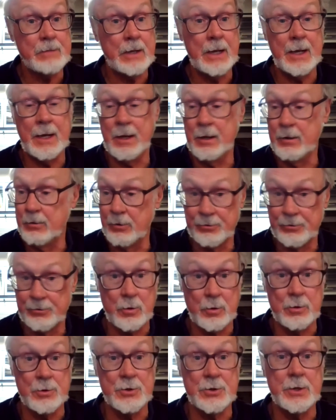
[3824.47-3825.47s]
and those
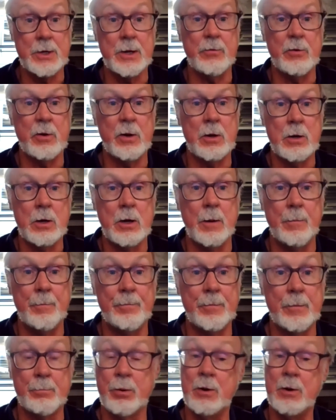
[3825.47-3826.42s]
orders never come.